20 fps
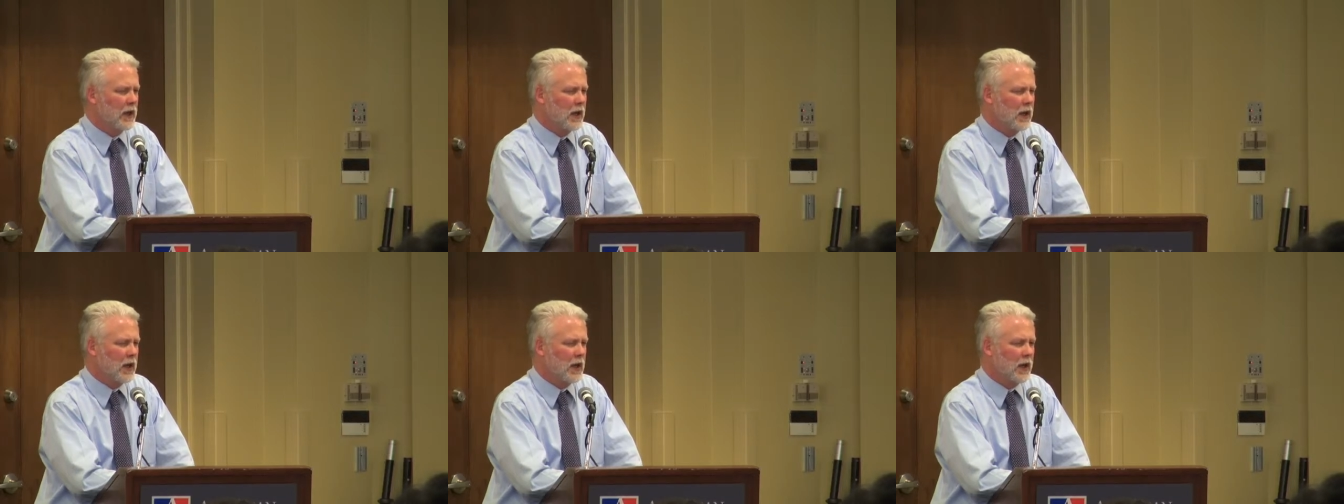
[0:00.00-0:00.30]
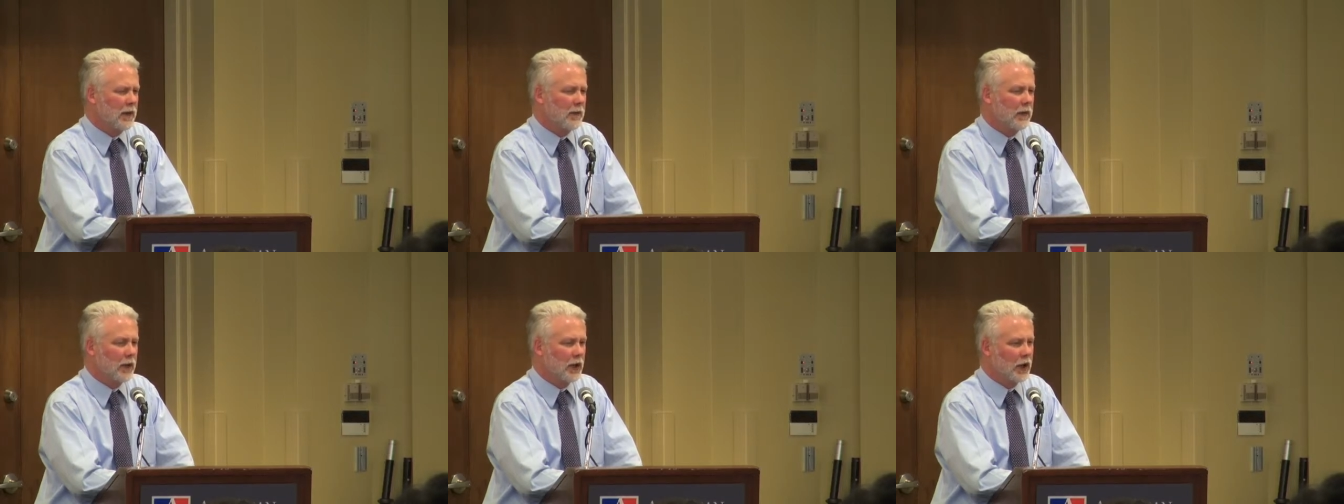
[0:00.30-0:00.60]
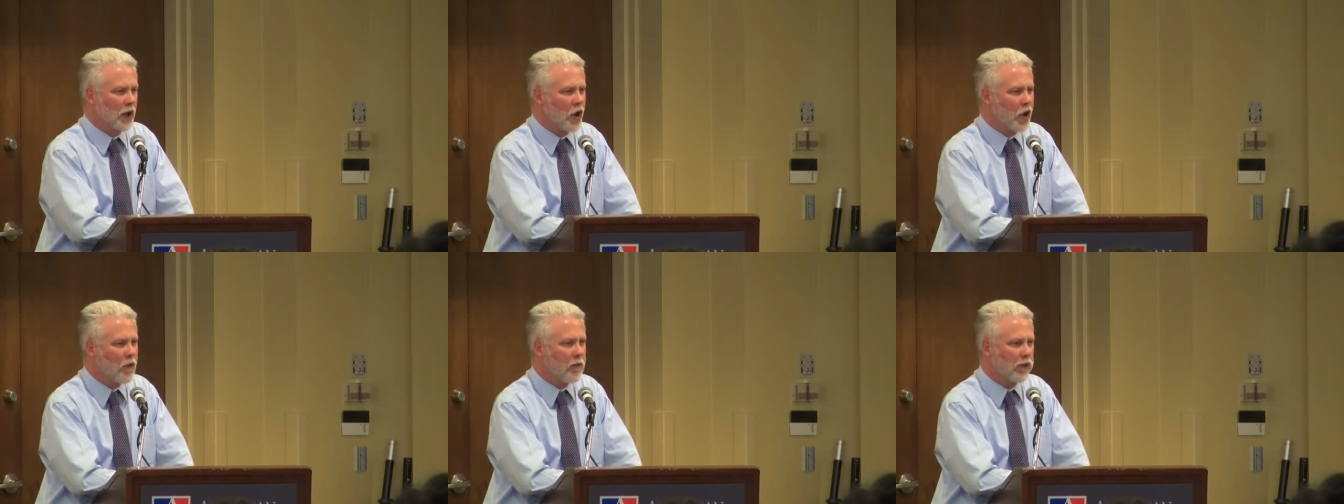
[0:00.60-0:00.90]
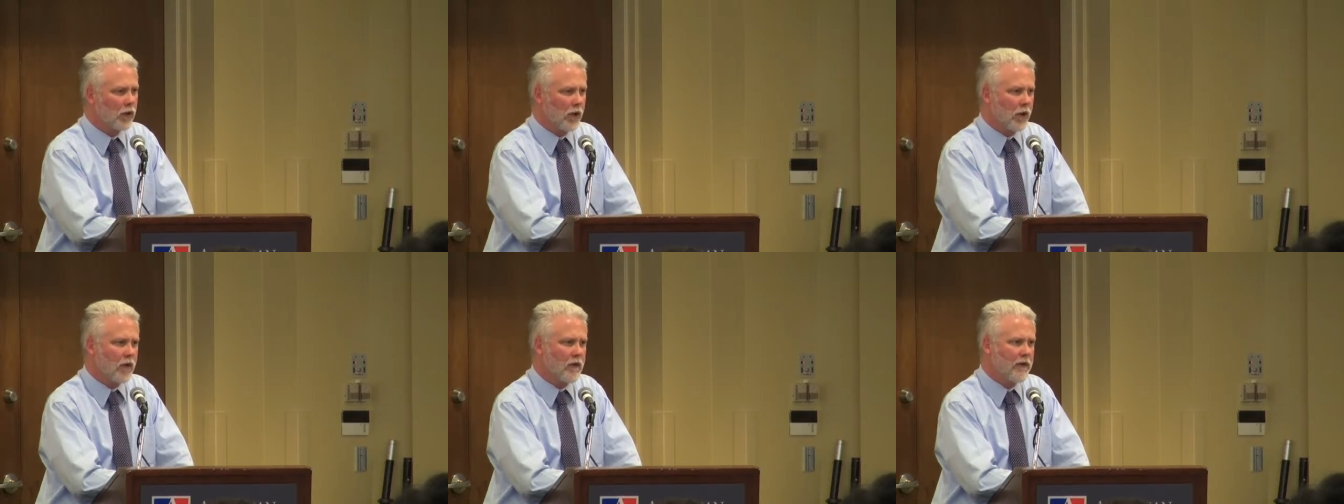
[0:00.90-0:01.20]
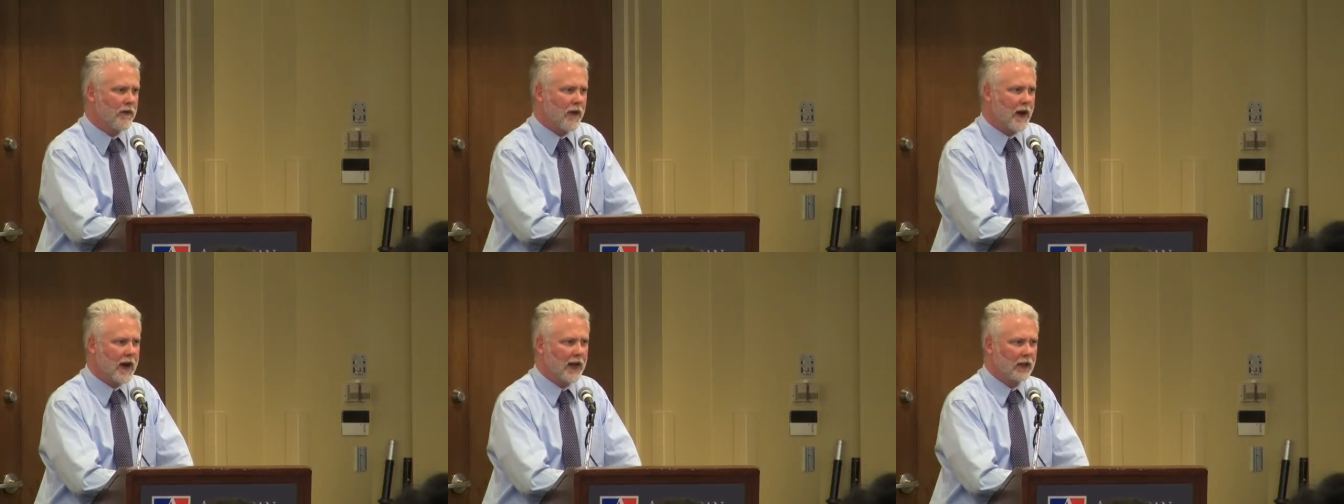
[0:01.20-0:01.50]
um, low
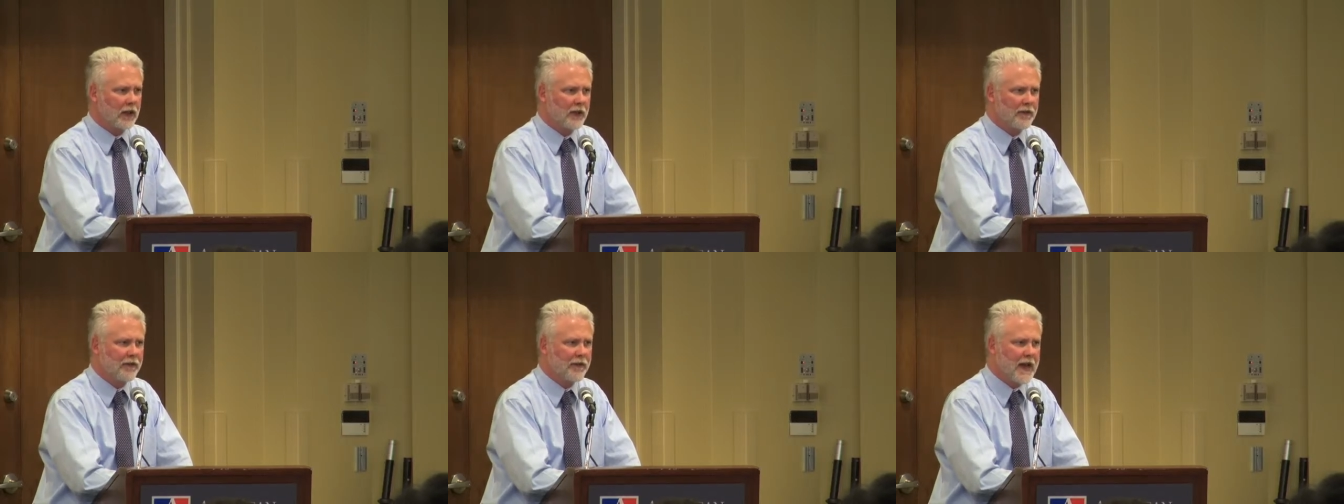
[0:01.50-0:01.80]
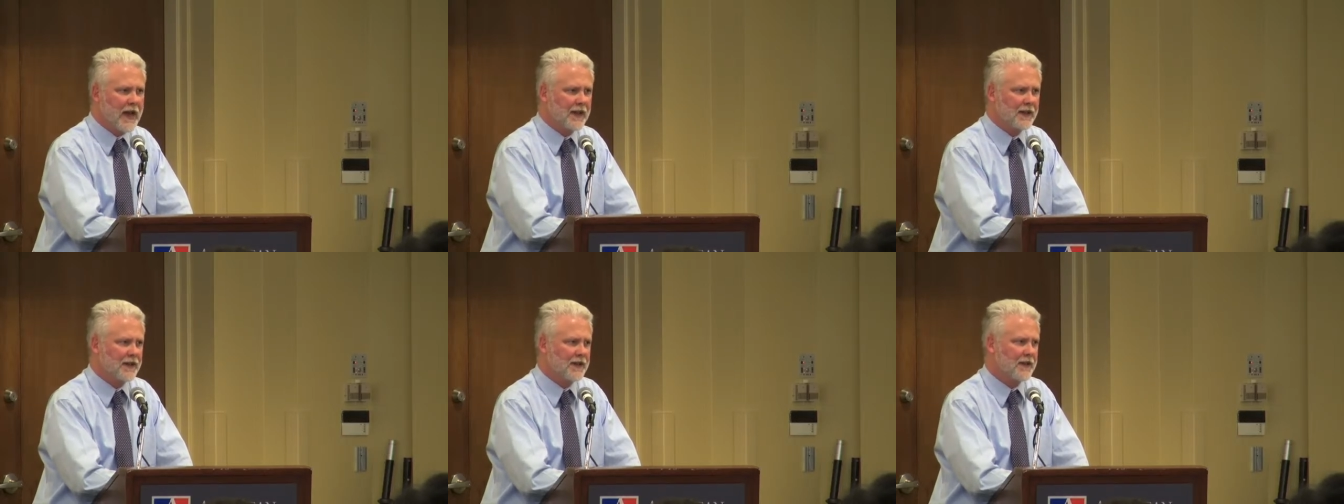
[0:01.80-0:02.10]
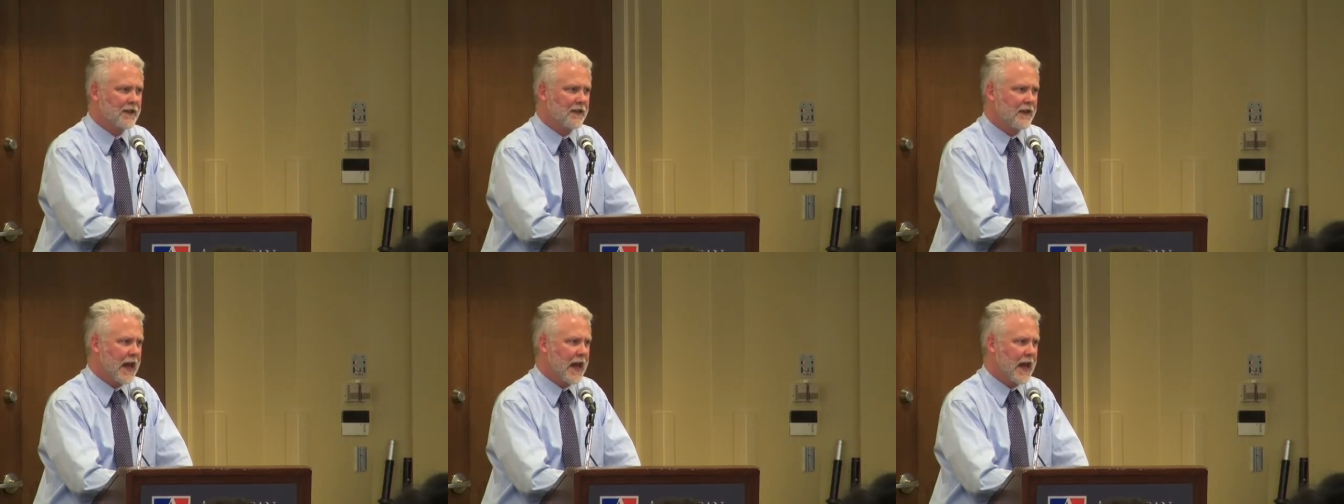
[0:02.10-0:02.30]
profile events